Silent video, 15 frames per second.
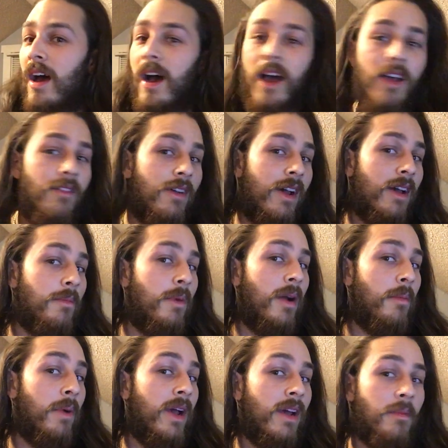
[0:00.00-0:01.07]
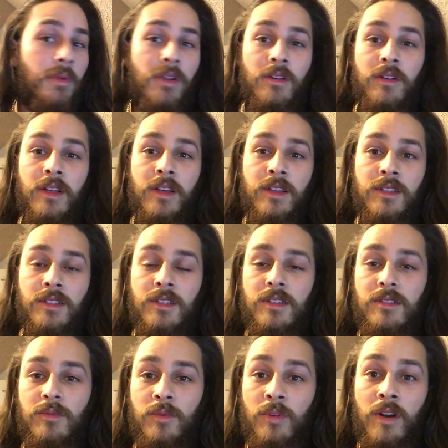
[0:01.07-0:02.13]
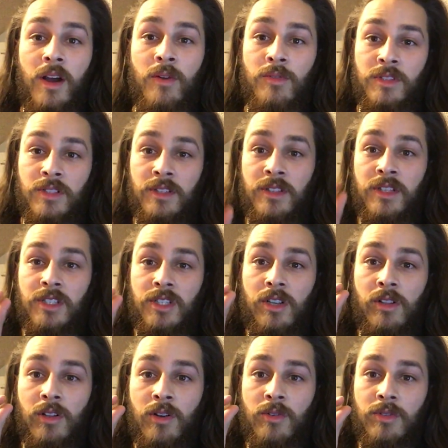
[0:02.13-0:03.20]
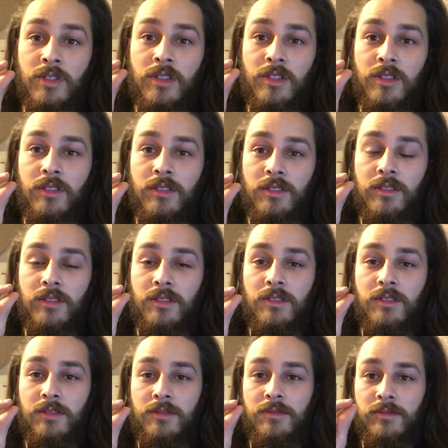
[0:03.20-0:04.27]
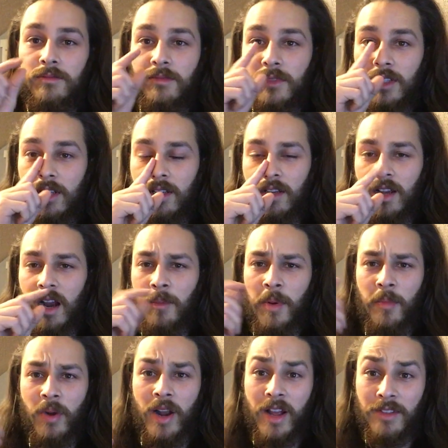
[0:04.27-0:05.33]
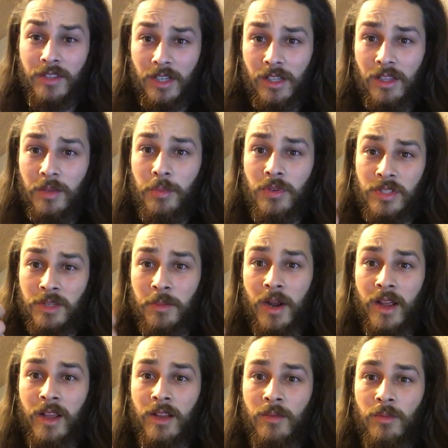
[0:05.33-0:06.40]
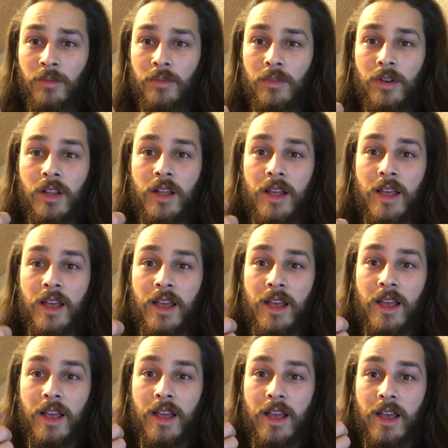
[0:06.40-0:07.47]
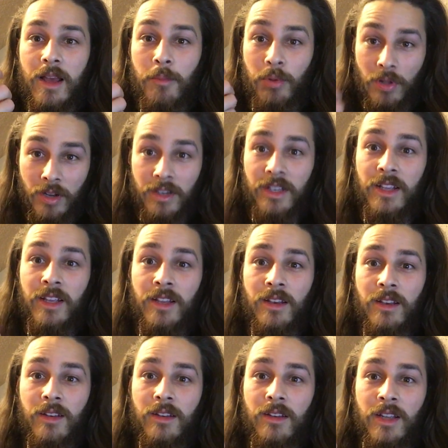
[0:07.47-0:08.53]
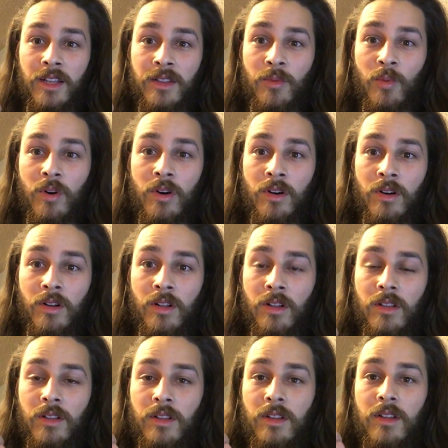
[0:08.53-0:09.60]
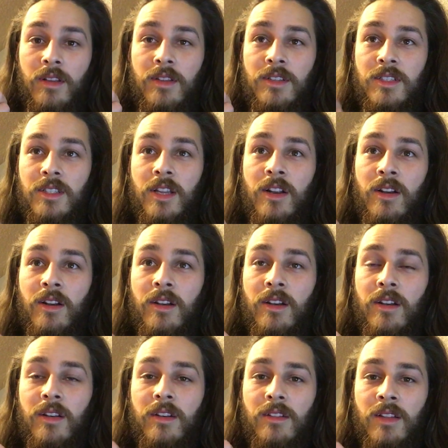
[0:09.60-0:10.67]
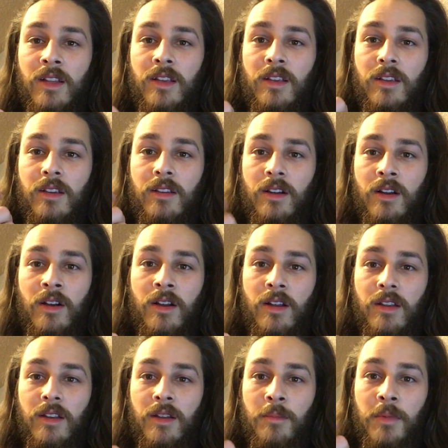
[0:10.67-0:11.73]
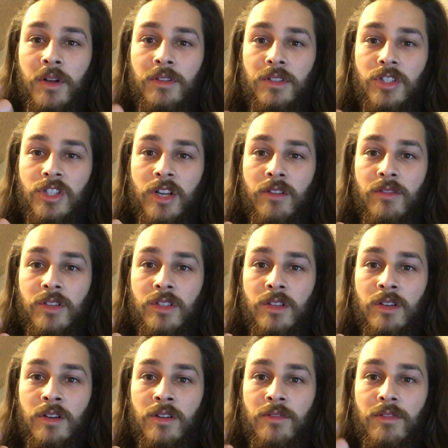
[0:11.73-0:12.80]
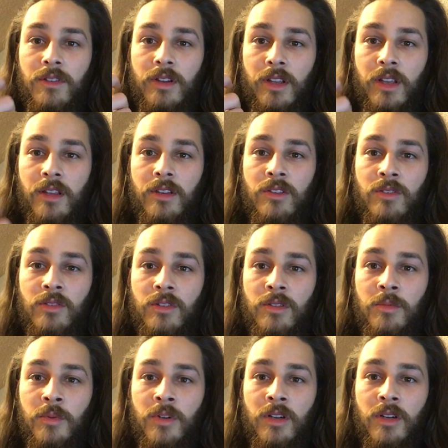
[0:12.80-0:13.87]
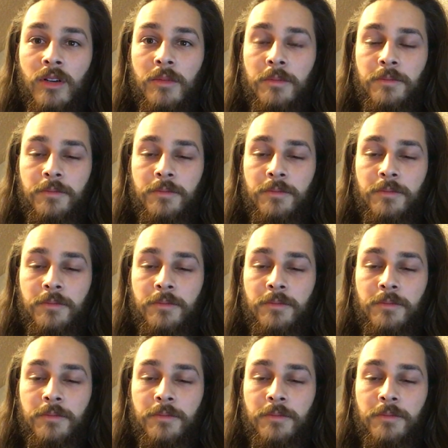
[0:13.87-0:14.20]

I have had my bad beard days where I was this close. I remember I had the clippers in my hand, plugged in the wall, staring like, all right, I'm about to shave this off. I can't do it no more.